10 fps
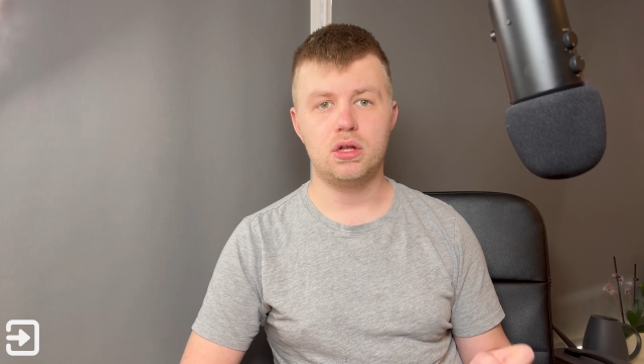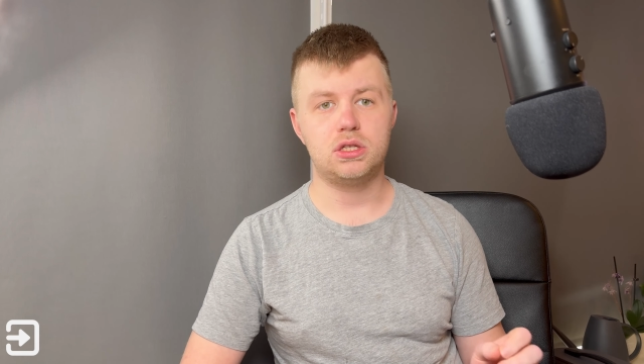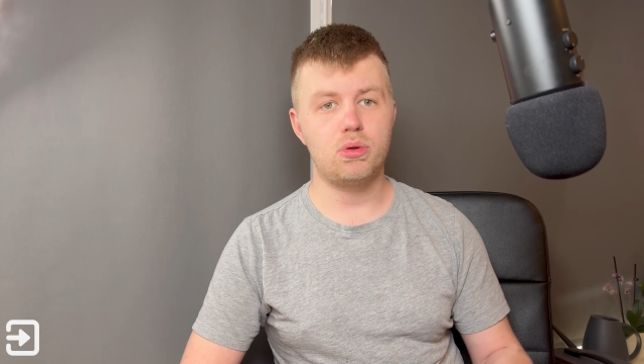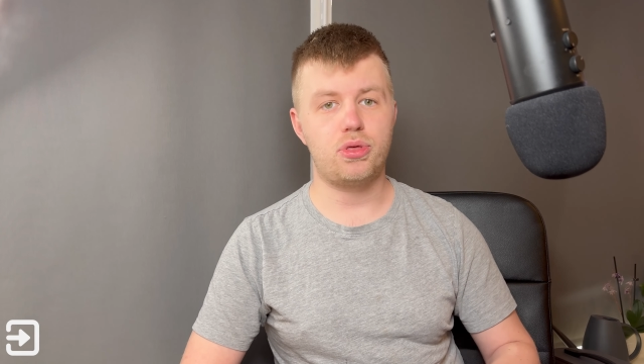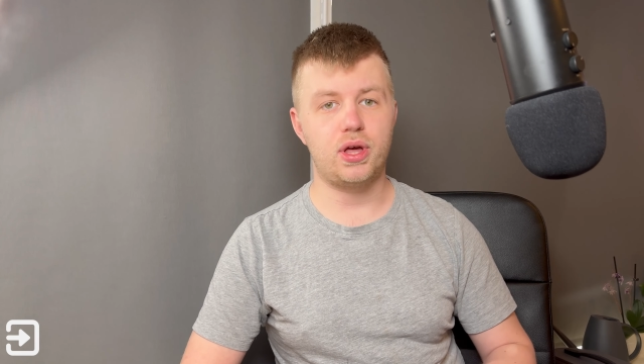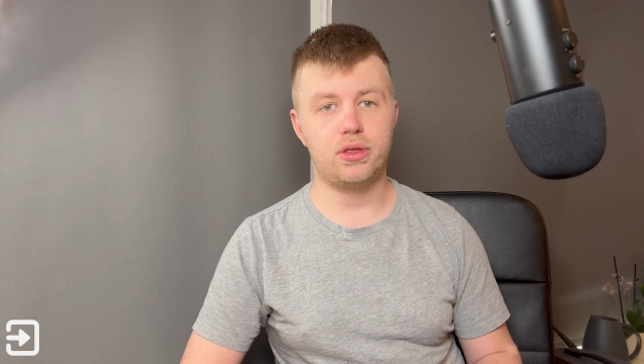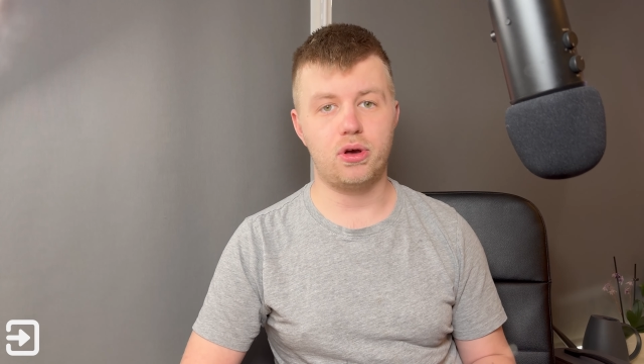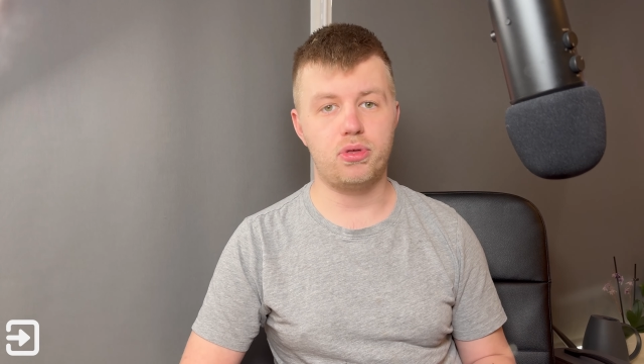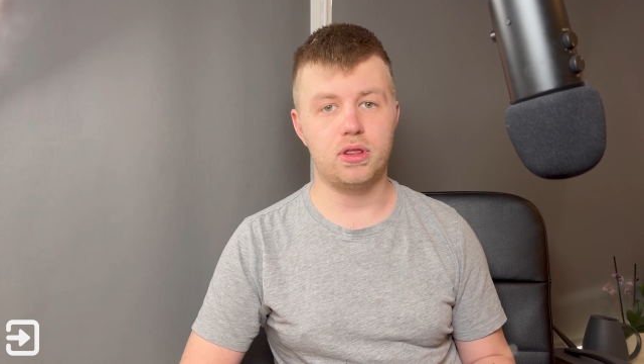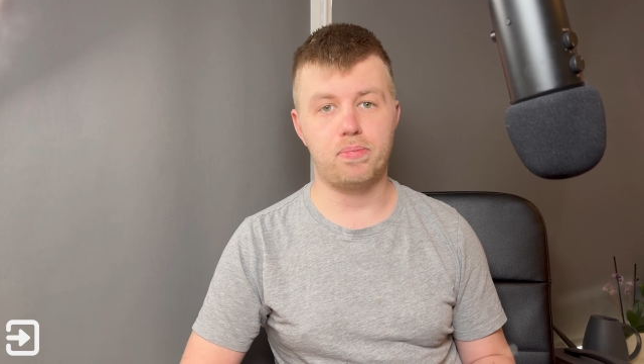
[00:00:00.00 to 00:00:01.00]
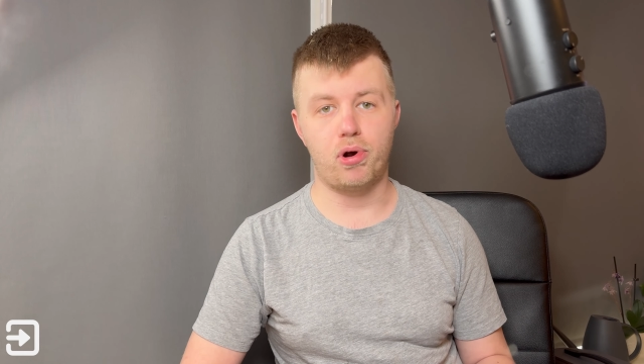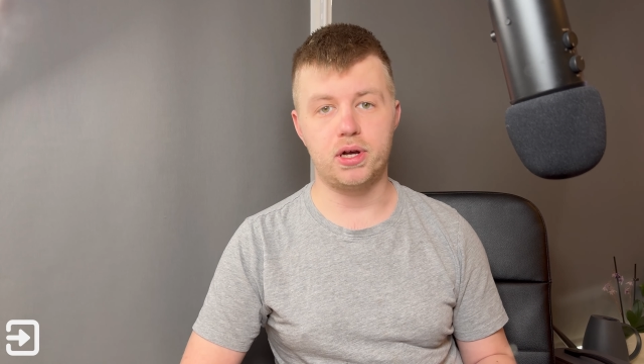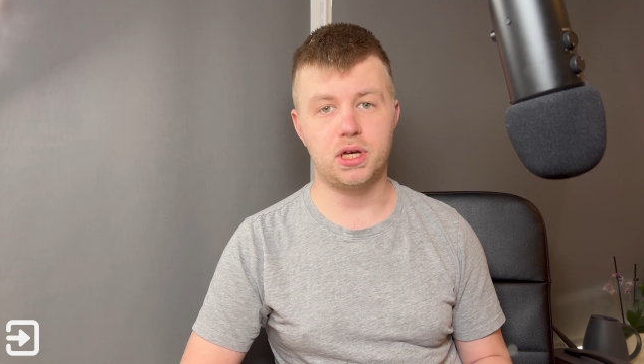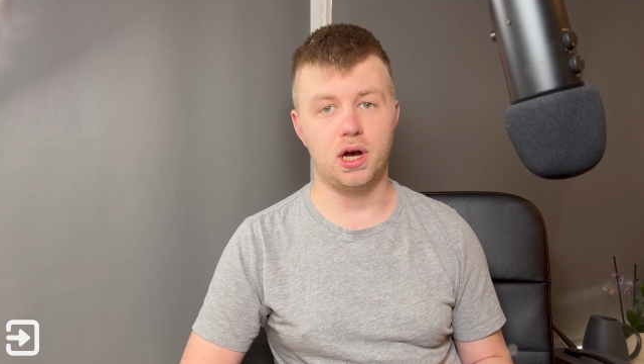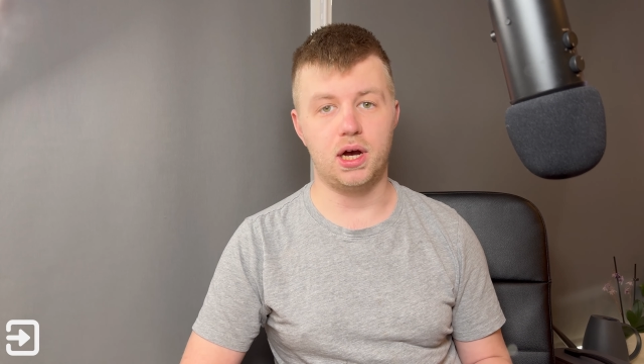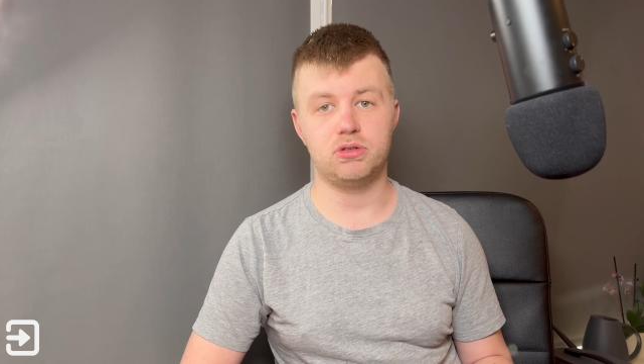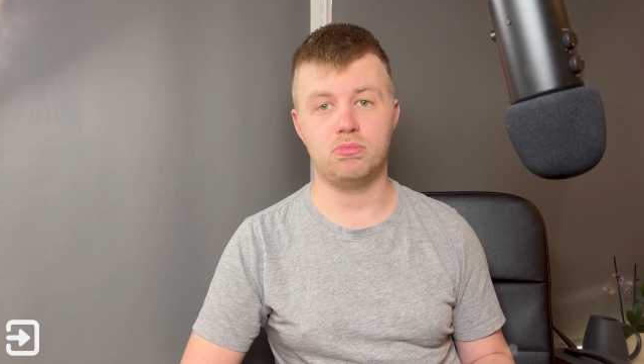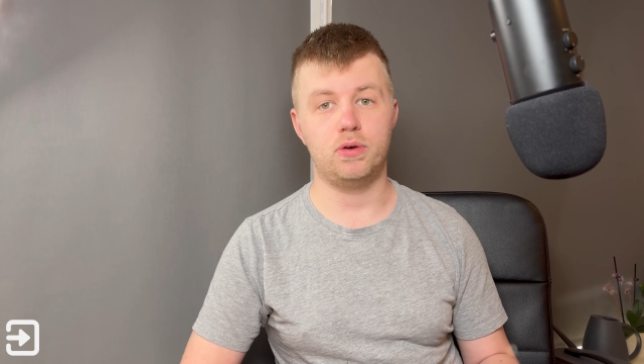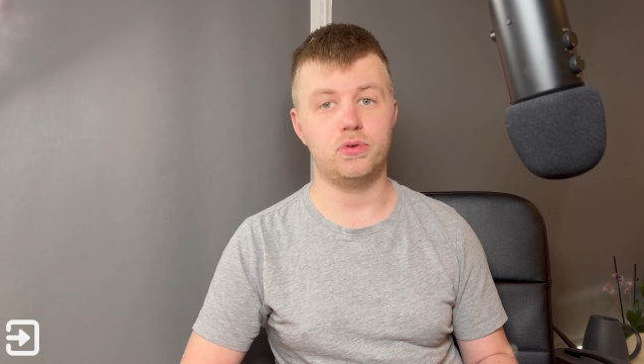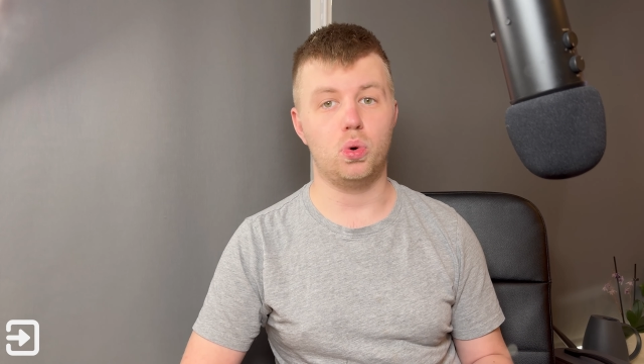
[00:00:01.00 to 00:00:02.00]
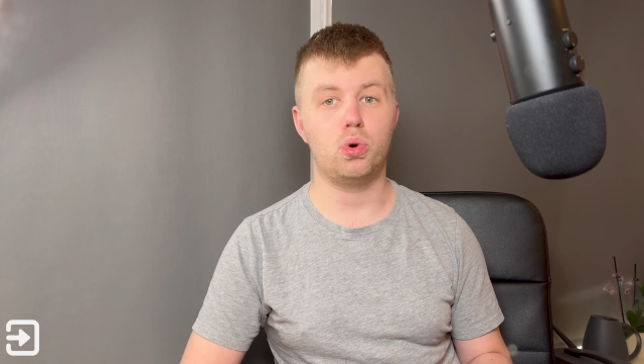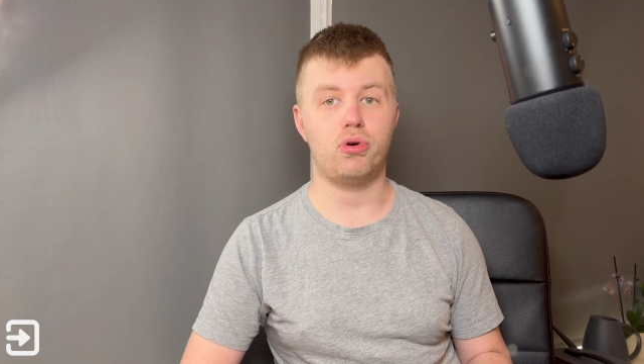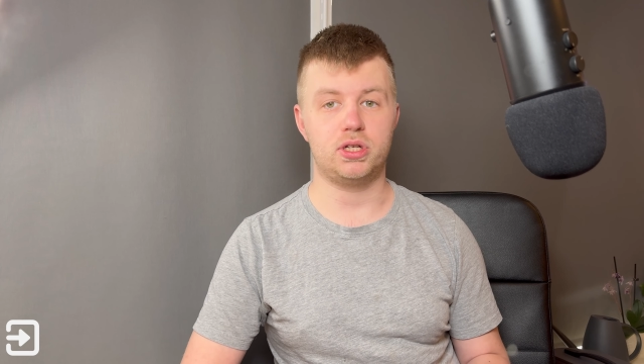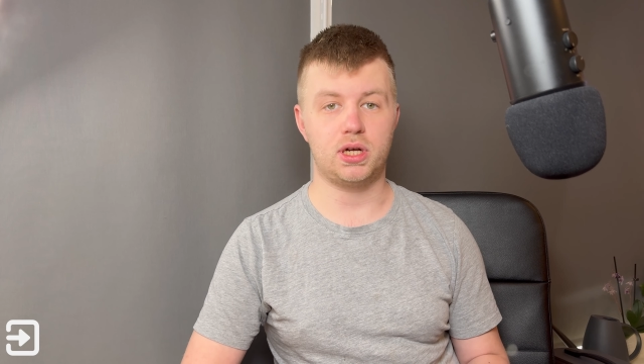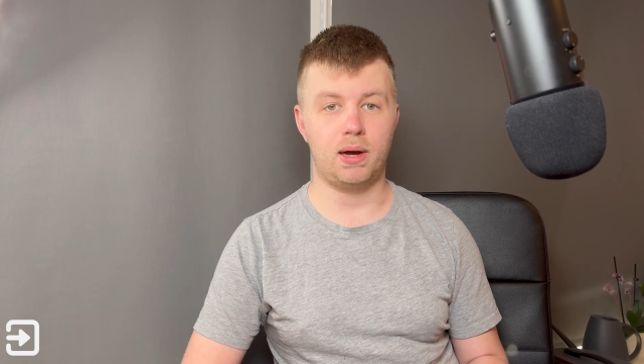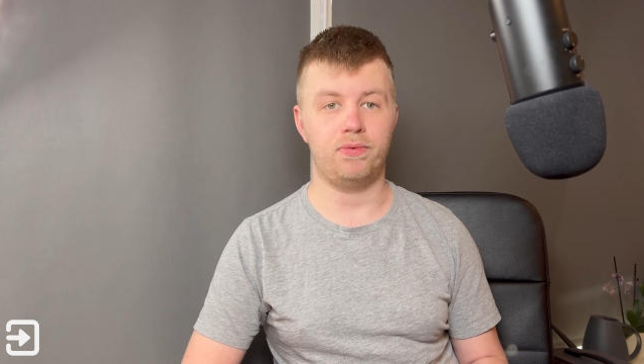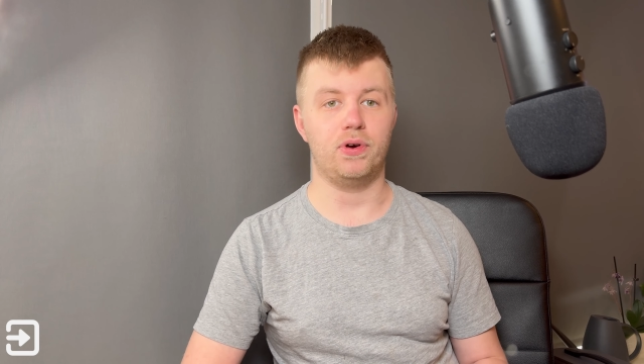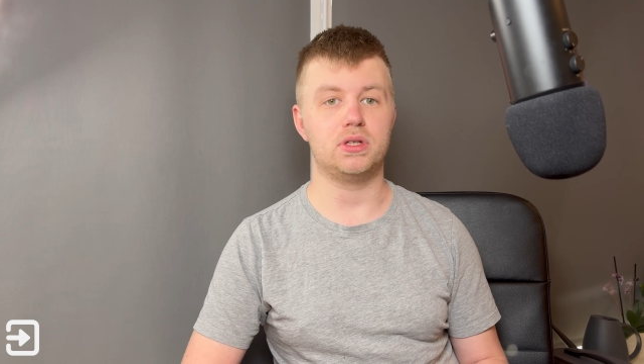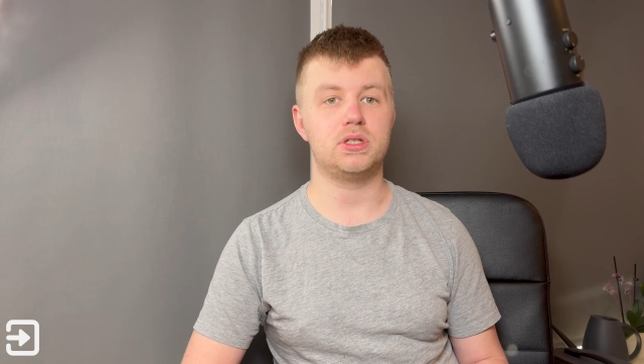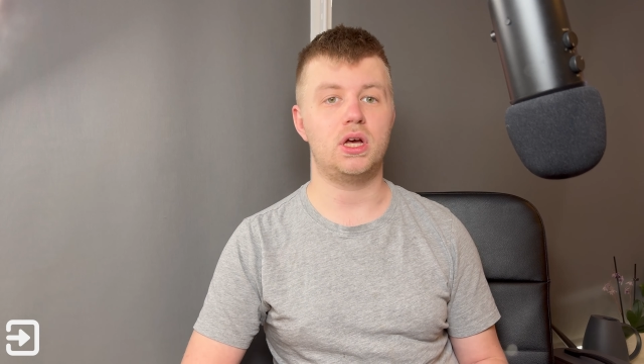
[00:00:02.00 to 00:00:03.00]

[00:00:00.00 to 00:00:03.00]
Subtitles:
Don't think though that the price cut has removed all creature comforts.